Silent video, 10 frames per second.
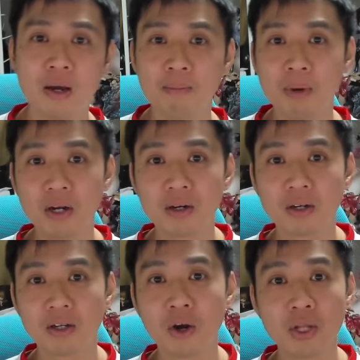But
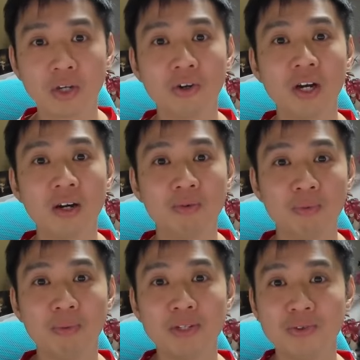Koi Takura would
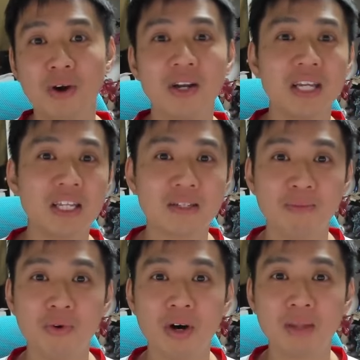probably suit our needs
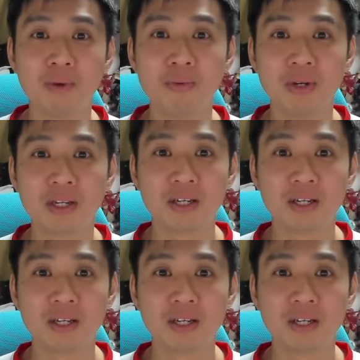more at the moment.